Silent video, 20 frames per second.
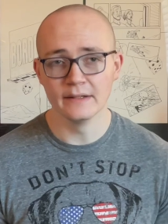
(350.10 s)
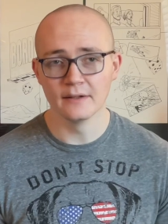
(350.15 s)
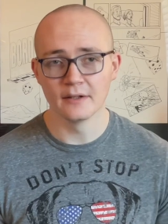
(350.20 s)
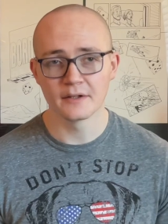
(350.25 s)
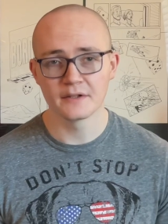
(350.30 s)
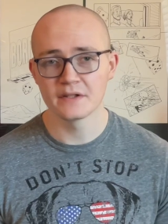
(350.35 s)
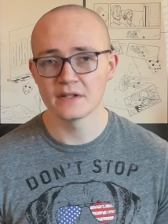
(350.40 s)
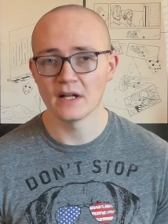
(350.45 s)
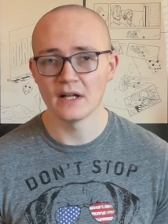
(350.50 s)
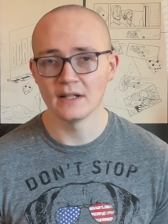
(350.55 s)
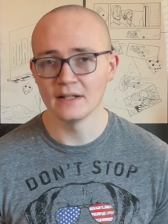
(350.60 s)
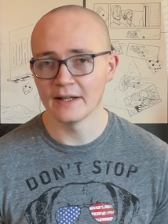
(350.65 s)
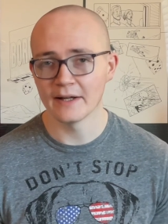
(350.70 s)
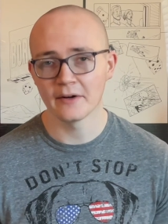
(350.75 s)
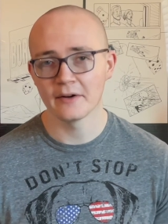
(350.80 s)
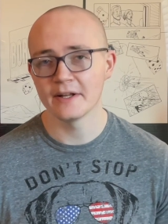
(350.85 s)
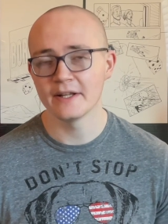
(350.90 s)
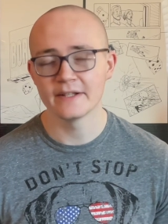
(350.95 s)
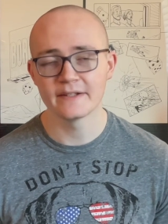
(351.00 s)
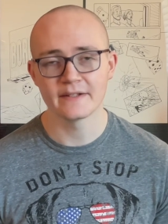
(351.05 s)
looks
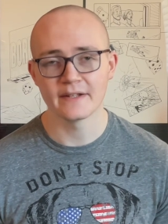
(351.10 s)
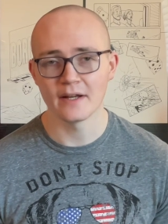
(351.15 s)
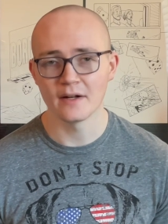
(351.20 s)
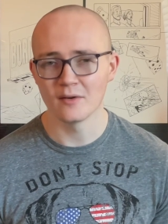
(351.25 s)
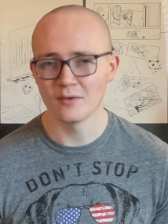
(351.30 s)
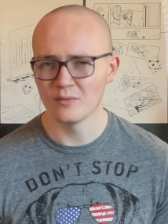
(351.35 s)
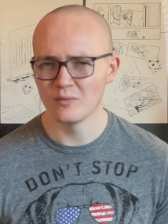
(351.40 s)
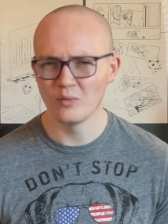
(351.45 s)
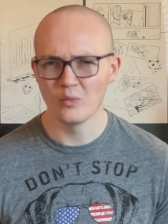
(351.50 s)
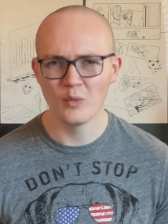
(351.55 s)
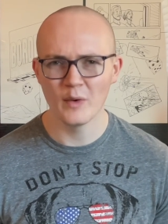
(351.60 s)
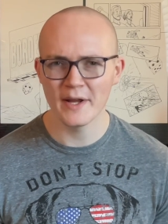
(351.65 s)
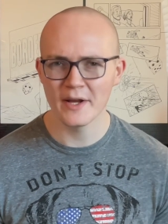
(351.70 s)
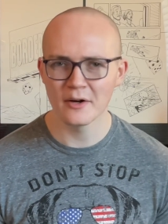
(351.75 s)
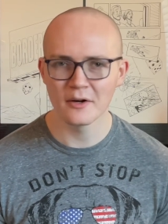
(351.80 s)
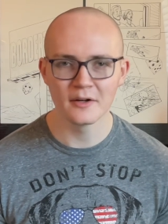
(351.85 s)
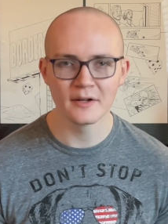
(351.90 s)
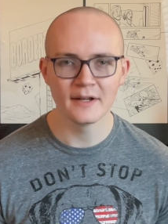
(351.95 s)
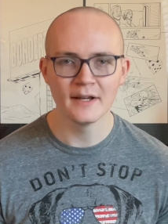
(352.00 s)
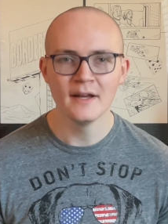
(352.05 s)
hilarious and
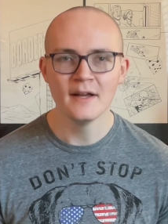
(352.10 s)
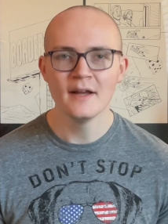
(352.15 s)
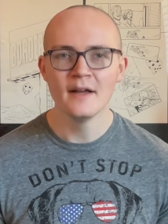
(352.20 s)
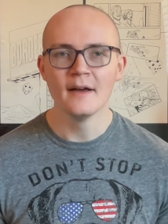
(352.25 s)
weird.